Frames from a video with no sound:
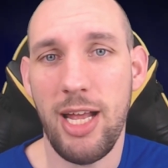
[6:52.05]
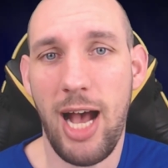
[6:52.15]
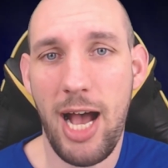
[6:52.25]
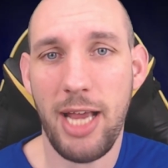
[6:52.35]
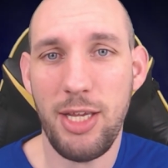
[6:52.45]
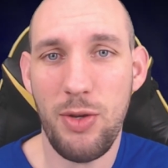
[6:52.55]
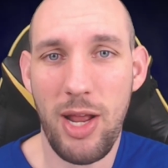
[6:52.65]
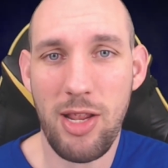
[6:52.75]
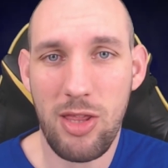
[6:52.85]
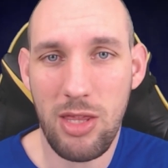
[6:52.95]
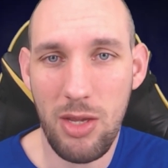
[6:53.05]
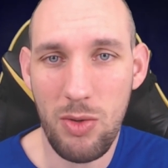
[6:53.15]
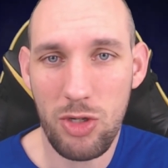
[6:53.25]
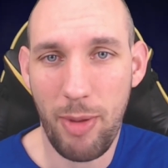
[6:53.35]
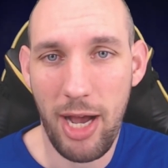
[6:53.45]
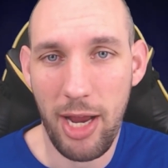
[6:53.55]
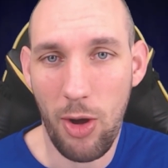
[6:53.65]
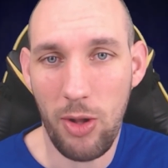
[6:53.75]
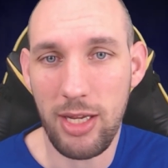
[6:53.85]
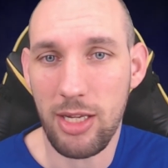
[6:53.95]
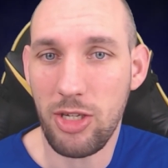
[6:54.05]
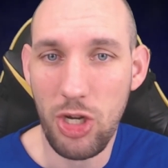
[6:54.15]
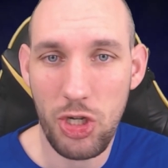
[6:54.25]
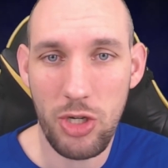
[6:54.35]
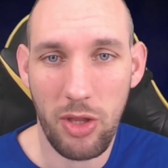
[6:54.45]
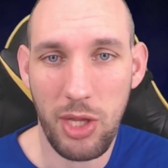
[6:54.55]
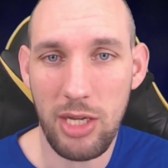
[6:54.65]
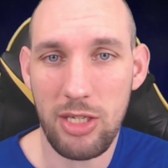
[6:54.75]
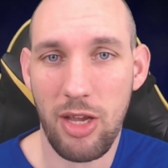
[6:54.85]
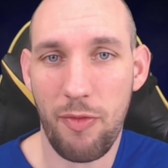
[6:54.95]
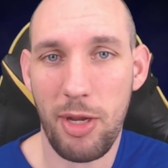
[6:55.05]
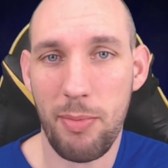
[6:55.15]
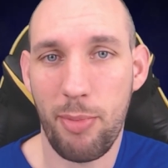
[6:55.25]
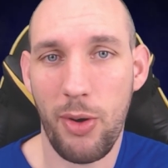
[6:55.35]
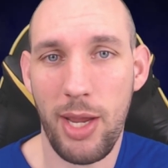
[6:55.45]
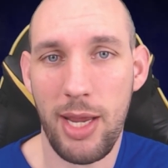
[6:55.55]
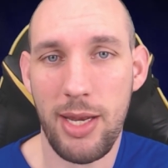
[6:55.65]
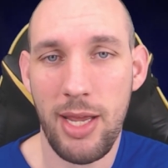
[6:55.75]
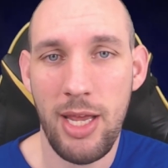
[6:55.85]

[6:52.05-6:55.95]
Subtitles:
Are you enthused by all the additional things that have been put in?